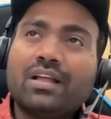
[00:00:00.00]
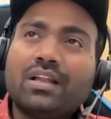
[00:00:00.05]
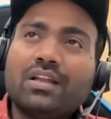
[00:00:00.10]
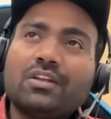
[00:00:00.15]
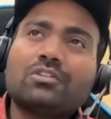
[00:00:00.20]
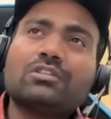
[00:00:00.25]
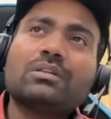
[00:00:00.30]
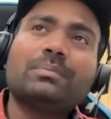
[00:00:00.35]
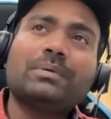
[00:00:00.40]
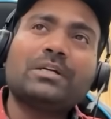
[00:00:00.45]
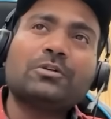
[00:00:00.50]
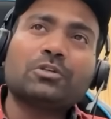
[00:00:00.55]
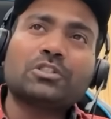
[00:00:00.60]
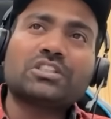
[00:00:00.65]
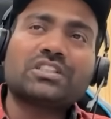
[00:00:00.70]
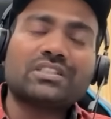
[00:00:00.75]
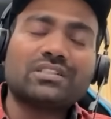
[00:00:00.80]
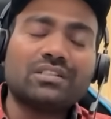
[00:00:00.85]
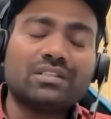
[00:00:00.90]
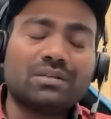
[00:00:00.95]
Now the big
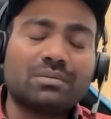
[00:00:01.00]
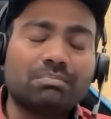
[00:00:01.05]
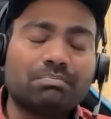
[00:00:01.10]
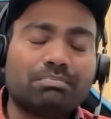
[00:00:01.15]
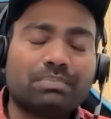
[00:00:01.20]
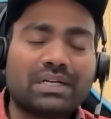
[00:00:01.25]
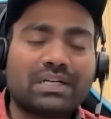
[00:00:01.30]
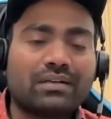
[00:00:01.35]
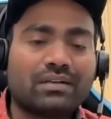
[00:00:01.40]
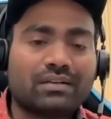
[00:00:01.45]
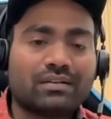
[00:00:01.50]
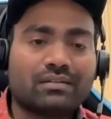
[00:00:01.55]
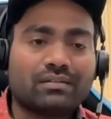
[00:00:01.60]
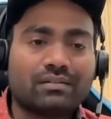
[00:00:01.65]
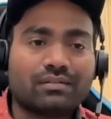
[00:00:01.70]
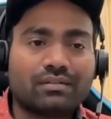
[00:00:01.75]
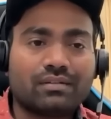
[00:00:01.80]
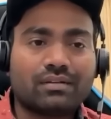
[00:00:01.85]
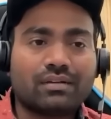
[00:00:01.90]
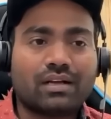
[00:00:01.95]
question, but
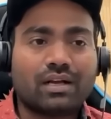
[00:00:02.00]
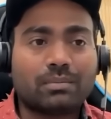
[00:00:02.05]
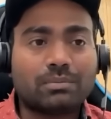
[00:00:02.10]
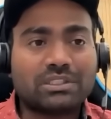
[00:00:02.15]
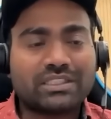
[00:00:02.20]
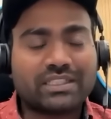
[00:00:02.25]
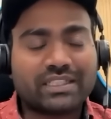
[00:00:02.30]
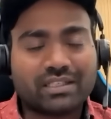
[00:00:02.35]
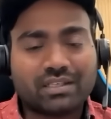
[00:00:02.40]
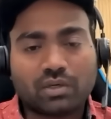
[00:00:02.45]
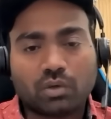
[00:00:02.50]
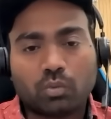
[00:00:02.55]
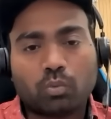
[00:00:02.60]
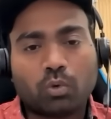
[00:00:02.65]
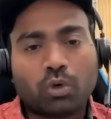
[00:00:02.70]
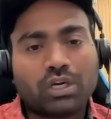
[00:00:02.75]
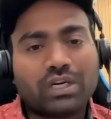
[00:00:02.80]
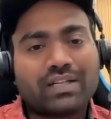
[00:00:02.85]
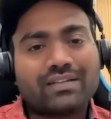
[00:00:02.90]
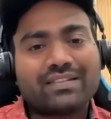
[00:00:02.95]
Abhishek,
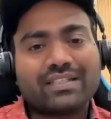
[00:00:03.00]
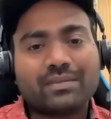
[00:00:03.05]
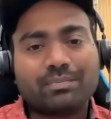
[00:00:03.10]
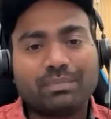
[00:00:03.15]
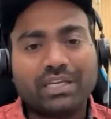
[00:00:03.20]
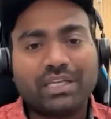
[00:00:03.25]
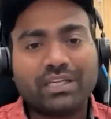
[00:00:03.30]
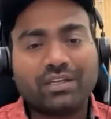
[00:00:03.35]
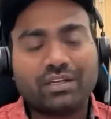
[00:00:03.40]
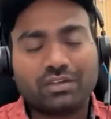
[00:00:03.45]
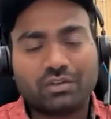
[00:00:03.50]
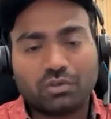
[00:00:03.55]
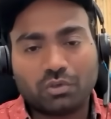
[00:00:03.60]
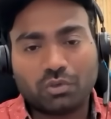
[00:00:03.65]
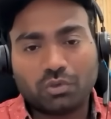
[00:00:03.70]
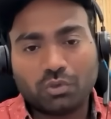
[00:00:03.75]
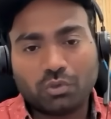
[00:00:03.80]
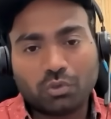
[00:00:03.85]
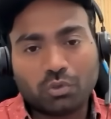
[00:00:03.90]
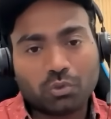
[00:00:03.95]
what does it mean
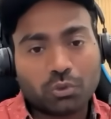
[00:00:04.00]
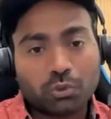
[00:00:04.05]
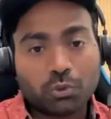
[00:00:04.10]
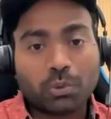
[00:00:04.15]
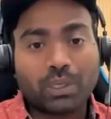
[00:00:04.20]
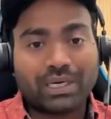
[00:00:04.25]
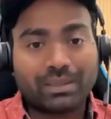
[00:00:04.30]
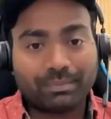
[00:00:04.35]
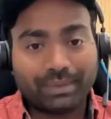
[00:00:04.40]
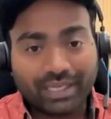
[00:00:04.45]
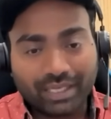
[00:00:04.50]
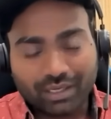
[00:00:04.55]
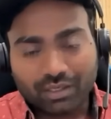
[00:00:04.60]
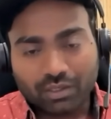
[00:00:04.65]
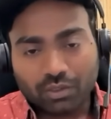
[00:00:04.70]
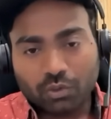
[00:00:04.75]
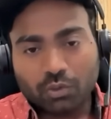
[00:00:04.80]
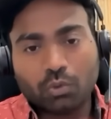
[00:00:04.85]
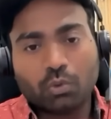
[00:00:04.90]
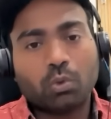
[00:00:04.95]
to you and me
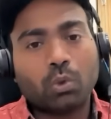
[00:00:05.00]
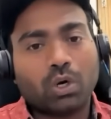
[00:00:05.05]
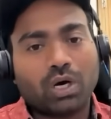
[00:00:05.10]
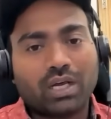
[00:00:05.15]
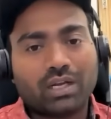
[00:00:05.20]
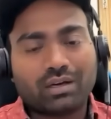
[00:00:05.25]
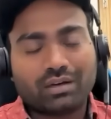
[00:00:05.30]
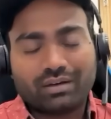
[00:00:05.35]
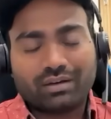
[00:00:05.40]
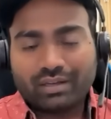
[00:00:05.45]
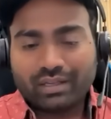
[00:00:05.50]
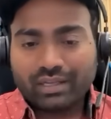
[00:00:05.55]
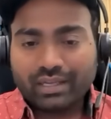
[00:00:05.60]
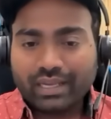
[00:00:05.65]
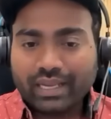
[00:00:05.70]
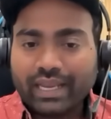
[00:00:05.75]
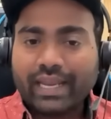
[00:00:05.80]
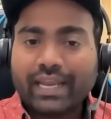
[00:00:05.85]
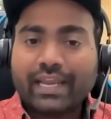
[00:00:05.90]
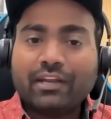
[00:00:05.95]
who are
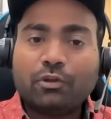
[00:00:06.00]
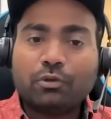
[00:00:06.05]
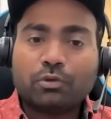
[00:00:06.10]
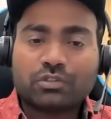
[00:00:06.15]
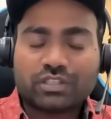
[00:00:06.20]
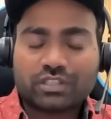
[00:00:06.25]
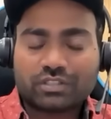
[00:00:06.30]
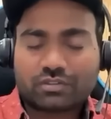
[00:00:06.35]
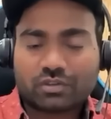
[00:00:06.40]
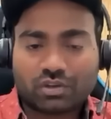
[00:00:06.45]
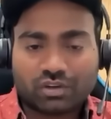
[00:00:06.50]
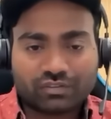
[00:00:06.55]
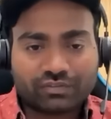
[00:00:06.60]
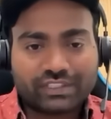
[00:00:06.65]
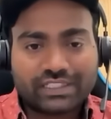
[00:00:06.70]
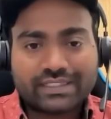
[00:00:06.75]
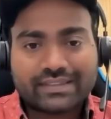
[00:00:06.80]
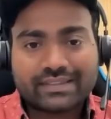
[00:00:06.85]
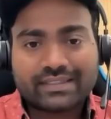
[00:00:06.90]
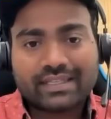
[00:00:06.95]
end users of
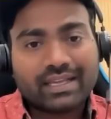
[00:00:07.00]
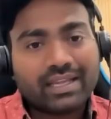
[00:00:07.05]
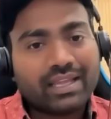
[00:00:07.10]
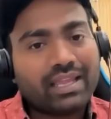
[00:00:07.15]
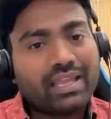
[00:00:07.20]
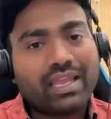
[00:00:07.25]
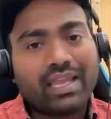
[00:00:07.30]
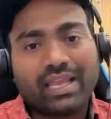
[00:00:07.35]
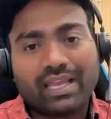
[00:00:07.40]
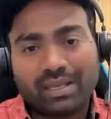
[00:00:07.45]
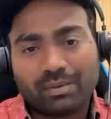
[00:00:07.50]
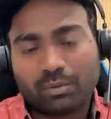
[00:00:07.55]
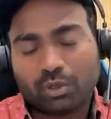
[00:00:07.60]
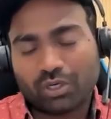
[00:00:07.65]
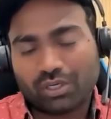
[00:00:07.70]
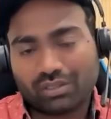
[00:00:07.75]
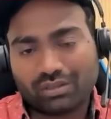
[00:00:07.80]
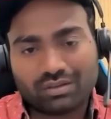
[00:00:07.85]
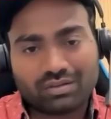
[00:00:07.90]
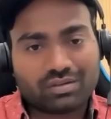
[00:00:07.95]
these A I
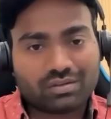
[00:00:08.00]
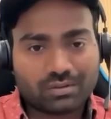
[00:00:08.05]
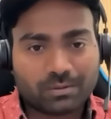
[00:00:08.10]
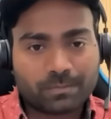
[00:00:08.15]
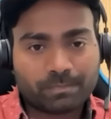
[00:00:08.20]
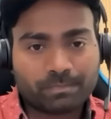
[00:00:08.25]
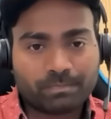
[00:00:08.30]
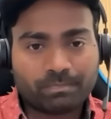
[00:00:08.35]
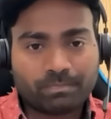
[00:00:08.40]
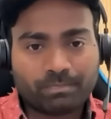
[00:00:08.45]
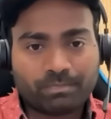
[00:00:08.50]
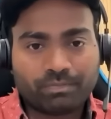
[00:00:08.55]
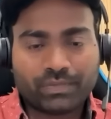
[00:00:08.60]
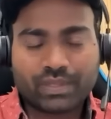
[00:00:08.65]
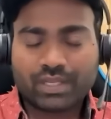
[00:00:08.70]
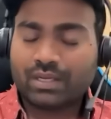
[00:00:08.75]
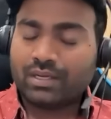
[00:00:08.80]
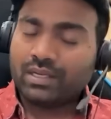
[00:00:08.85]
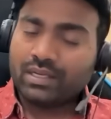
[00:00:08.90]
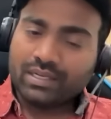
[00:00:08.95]
models?
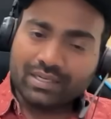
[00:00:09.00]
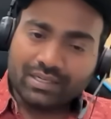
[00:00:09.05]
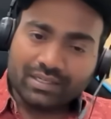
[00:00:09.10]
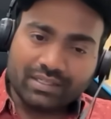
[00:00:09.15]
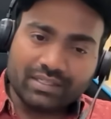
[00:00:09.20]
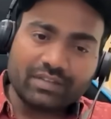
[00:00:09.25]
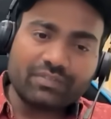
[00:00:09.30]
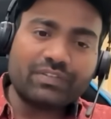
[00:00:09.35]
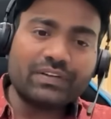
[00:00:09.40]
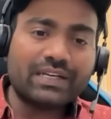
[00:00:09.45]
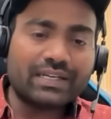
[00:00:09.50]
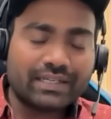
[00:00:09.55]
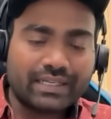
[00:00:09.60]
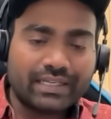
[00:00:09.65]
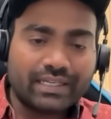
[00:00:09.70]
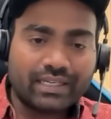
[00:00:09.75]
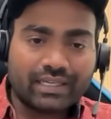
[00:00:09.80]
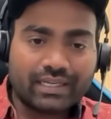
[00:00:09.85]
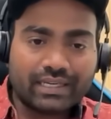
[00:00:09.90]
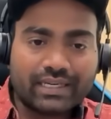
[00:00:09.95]

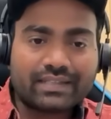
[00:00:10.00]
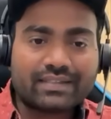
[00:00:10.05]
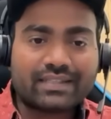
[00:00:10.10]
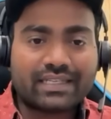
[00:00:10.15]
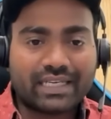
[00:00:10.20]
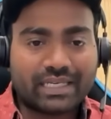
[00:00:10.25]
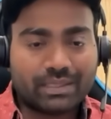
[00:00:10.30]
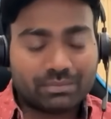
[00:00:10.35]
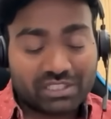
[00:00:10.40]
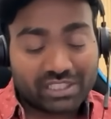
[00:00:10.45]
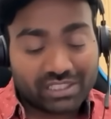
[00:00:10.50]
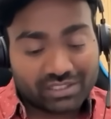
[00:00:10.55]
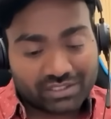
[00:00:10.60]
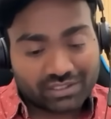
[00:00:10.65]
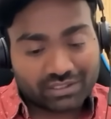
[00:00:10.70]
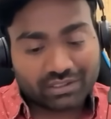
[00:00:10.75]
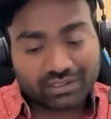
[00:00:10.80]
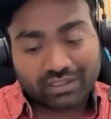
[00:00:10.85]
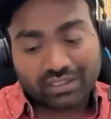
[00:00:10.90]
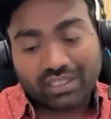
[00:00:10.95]
Definitely it's a game
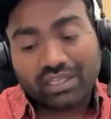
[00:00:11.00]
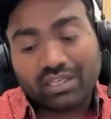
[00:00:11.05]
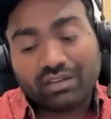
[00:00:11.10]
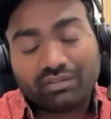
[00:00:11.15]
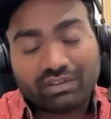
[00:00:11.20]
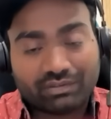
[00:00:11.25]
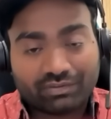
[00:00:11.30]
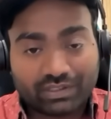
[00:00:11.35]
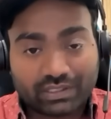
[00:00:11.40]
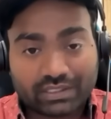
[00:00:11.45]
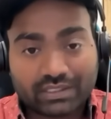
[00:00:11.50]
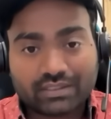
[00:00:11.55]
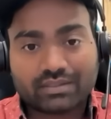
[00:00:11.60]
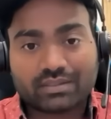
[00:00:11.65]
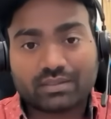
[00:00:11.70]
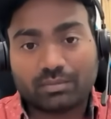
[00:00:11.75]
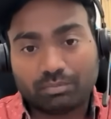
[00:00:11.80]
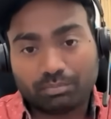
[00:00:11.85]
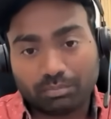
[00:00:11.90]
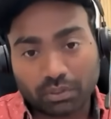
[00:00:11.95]
changer even for us,
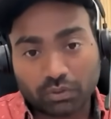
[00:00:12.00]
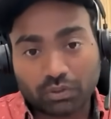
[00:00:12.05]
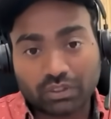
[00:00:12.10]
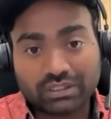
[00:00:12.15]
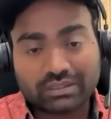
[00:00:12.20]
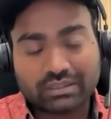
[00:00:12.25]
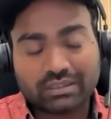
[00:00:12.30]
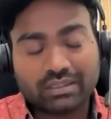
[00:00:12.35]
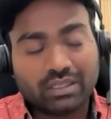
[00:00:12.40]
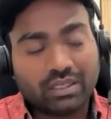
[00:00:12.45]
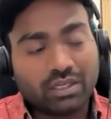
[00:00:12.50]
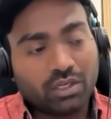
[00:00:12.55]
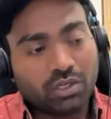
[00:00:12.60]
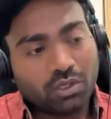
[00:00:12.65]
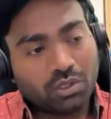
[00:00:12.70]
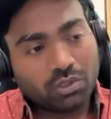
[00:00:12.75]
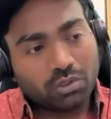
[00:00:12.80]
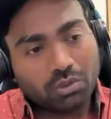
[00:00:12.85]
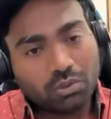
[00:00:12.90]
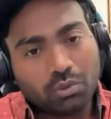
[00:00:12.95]
because
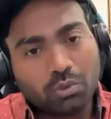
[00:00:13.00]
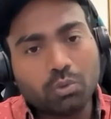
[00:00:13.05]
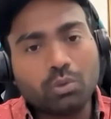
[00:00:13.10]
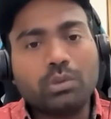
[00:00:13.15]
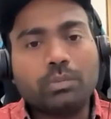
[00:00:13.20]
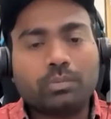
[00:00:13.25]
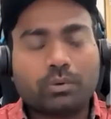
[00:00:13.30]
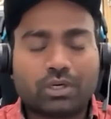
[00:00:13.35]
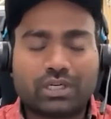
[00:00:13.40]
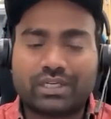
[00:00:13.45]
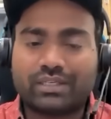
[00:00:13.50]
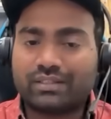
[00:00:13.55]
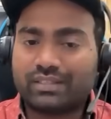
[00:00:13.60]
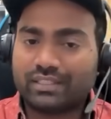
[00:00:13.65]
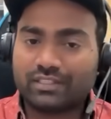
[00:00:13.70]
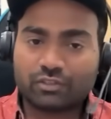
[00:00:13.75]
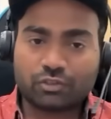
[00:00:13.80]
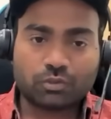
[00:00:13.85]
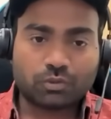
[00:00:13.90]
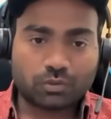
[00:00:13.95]
two important
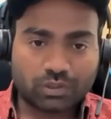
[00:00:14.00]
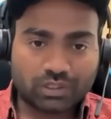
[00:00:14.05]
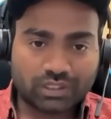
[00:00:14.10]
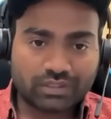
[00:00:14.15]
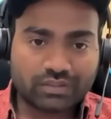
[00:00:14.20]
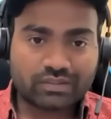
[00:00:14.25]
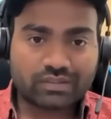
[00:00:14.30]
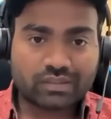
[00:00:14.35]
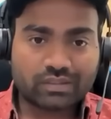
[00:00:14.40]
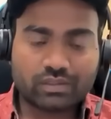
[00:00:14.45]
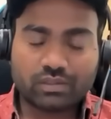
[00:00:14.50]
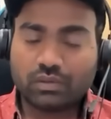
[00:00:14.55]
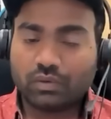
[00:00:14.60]
things to notice.